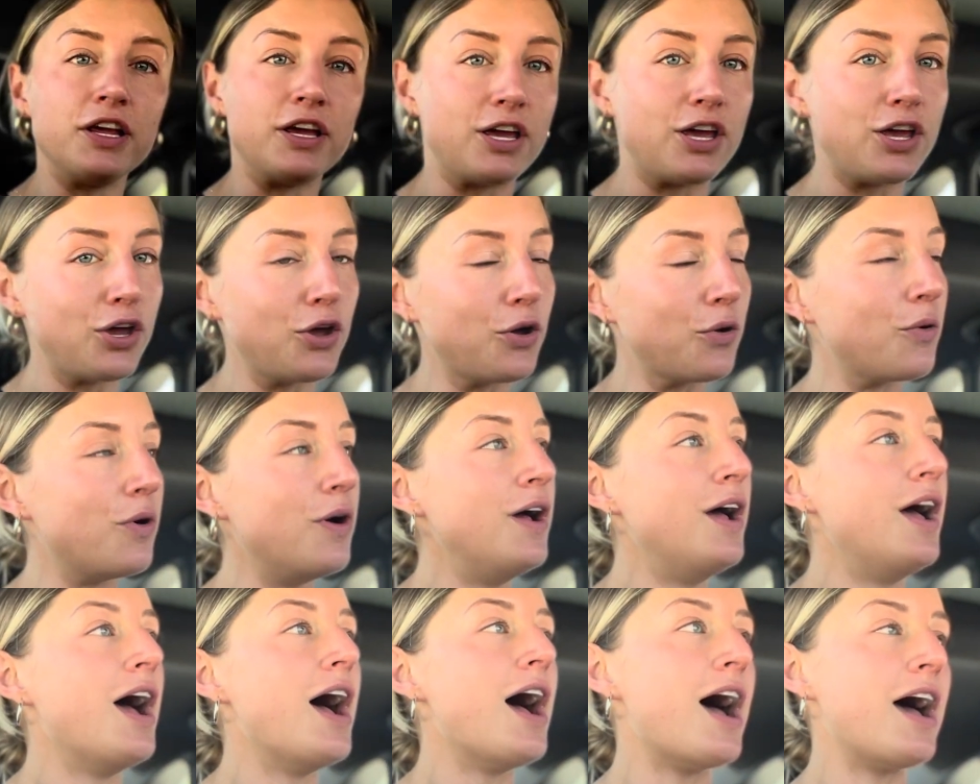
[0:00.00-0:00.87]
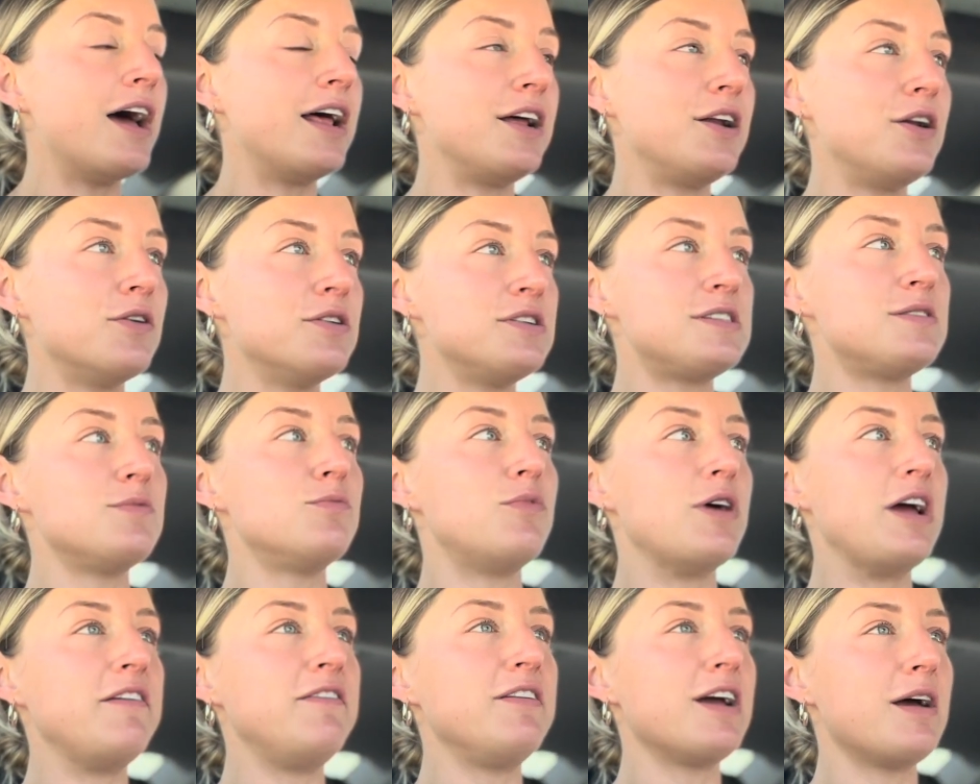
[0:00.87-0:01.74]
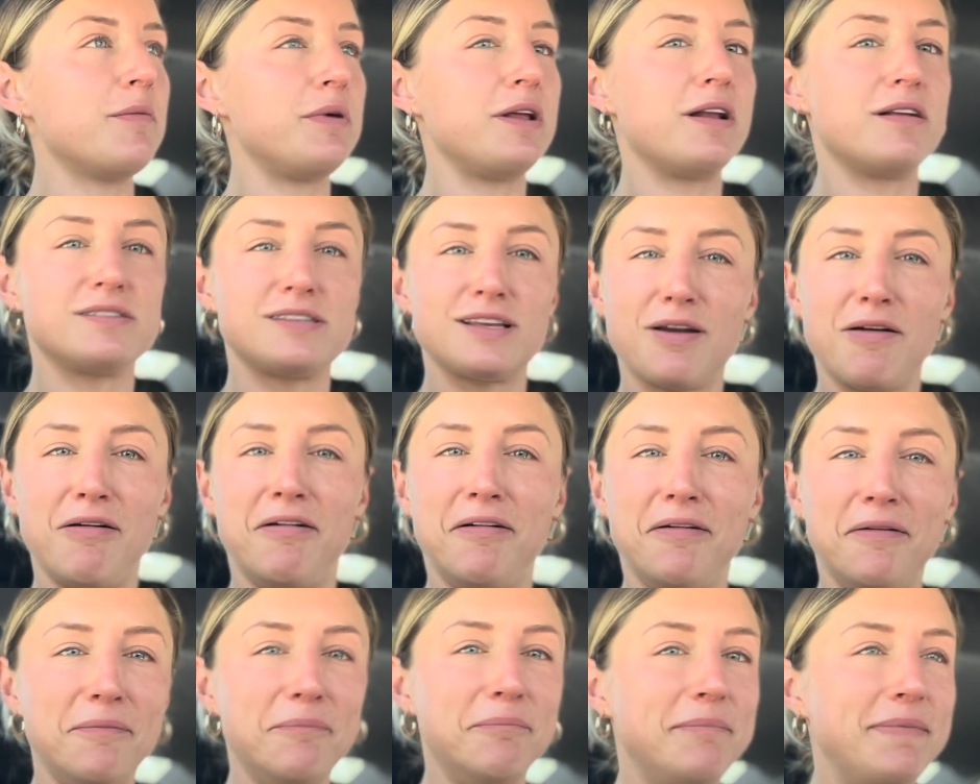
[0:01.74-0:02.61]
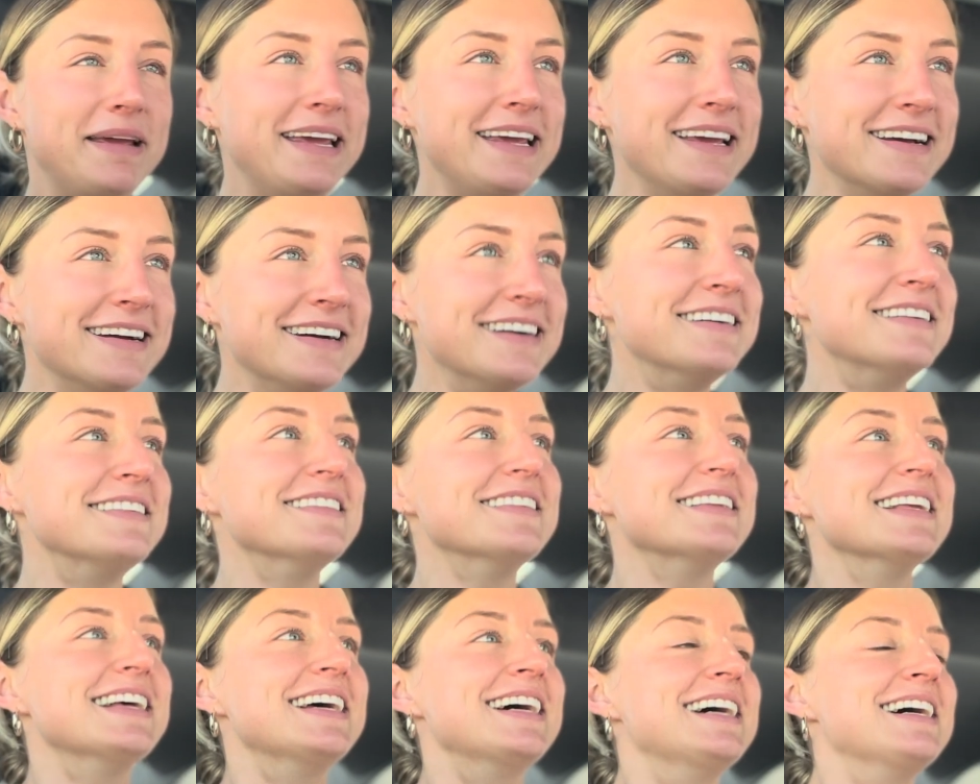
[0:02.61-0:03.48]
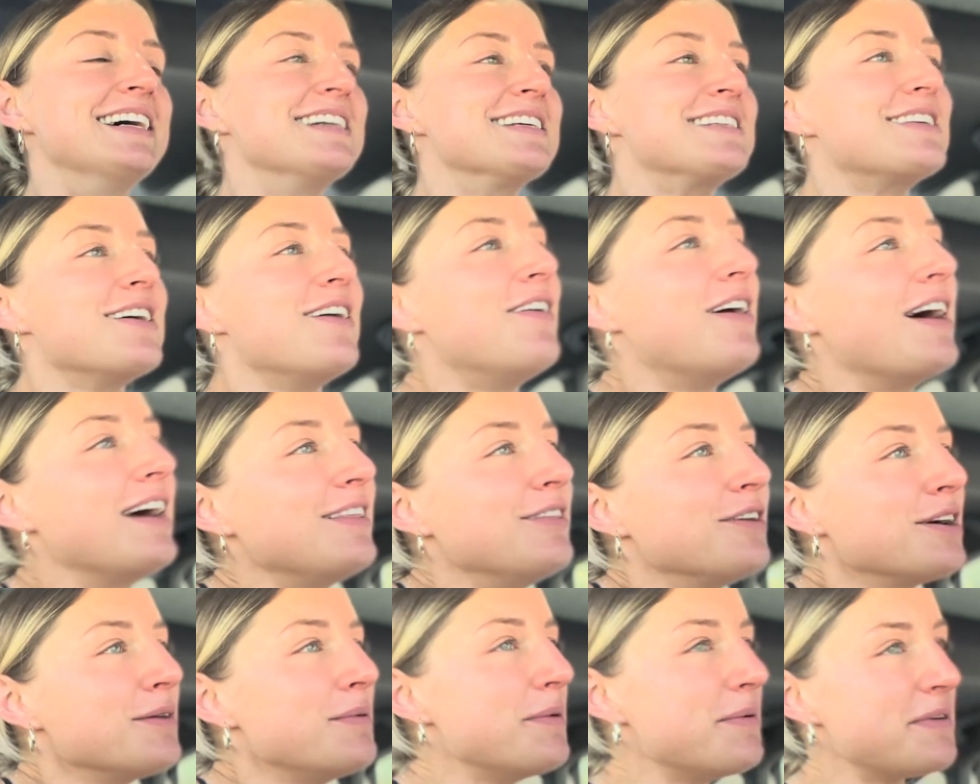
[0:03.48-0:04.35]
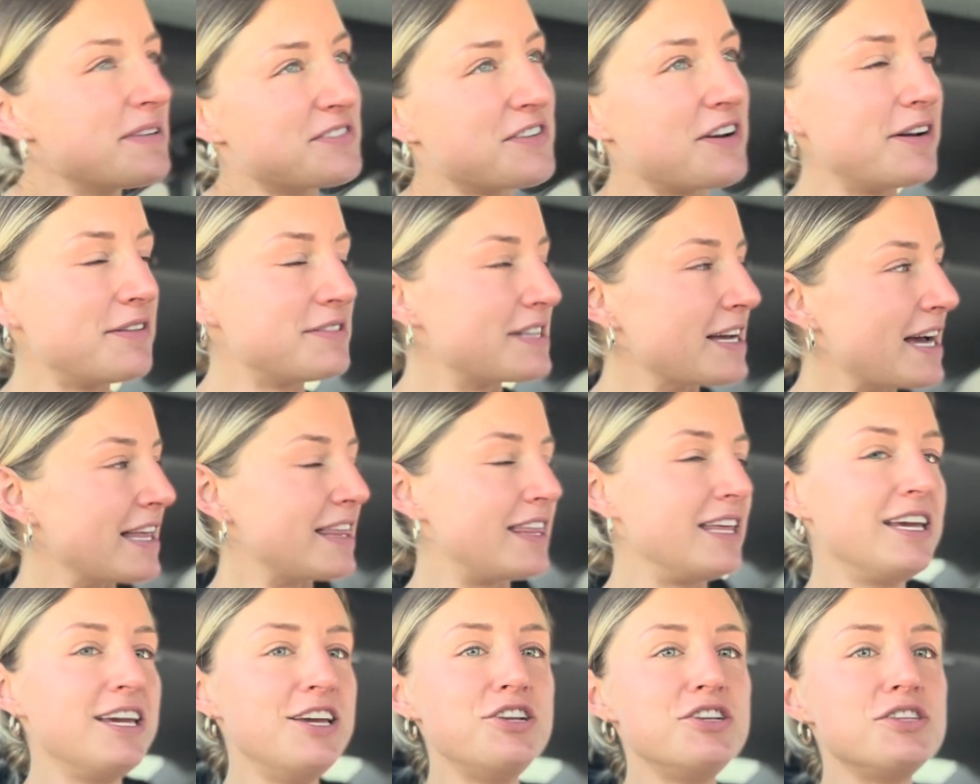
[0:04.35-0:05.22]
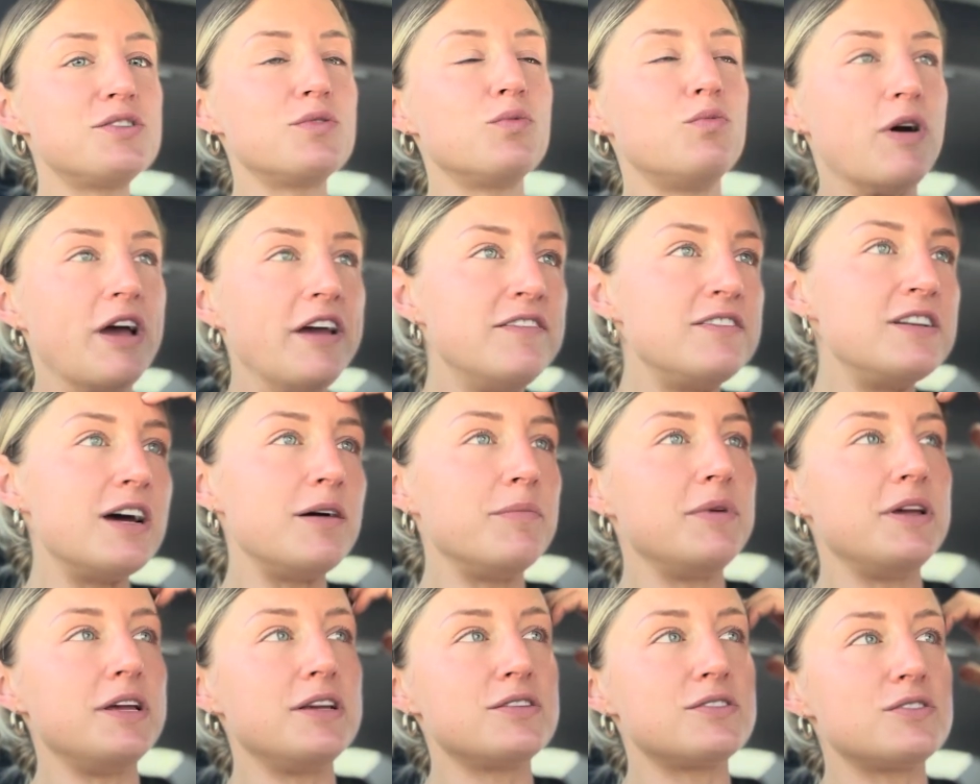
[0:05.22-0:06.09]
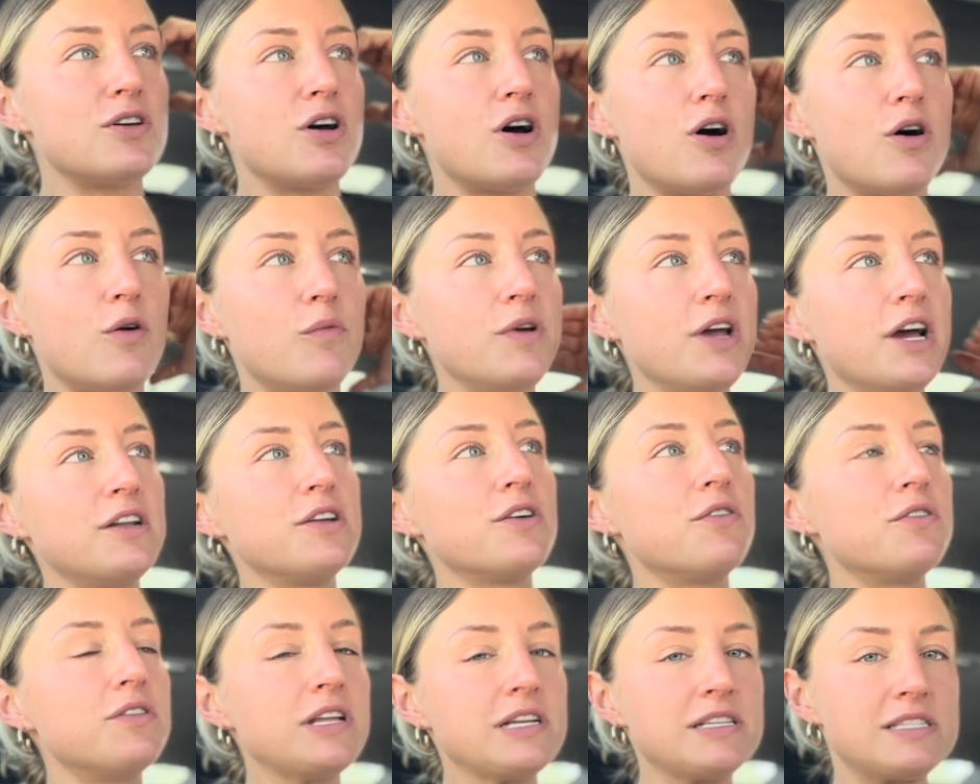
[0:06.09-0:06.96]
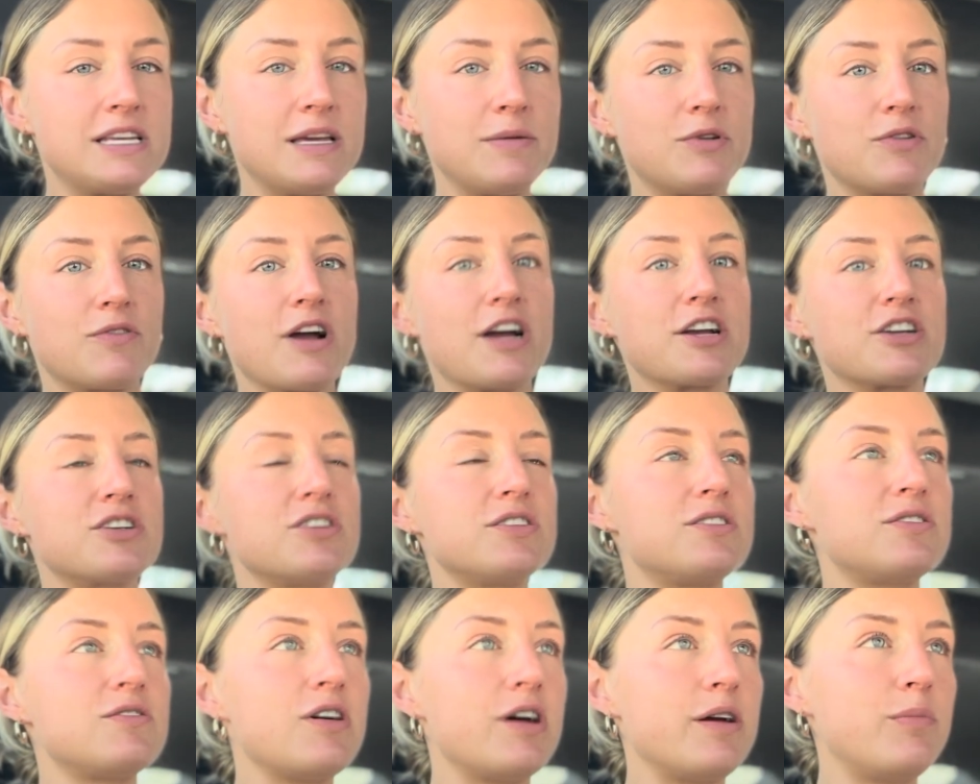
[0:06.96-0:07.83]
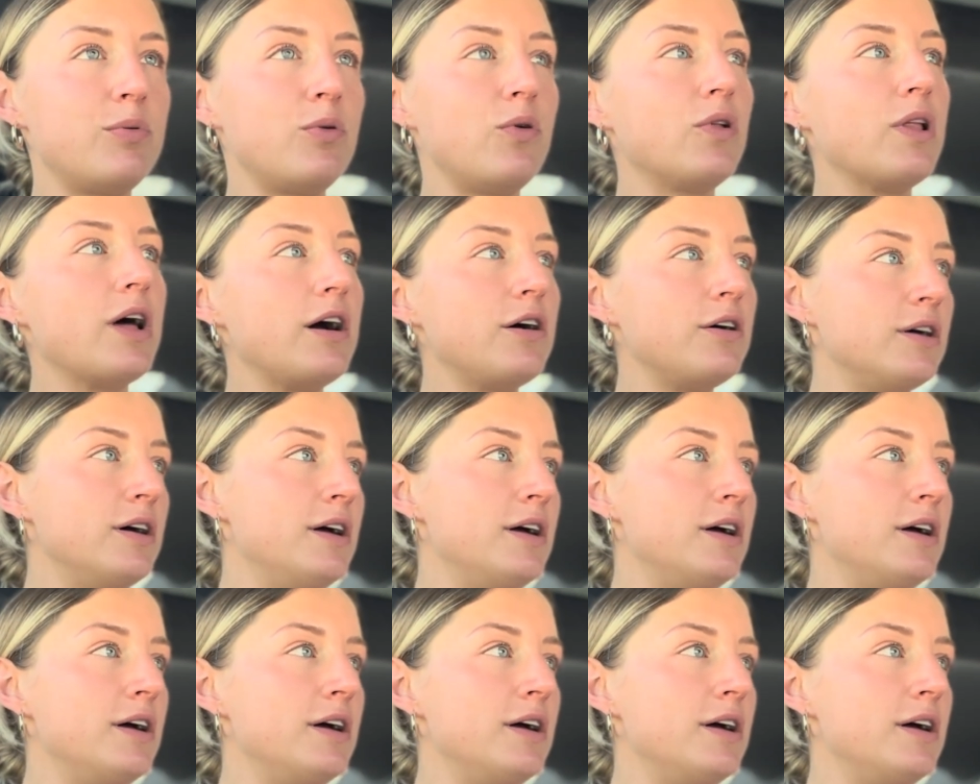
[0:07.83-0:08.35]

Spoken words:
cute, and I noticed him waving at me, and I was like, oh, me? So I looked at my best friend, and I was like, I think he just waved at me. So we had to go in that same direction, so I pull out,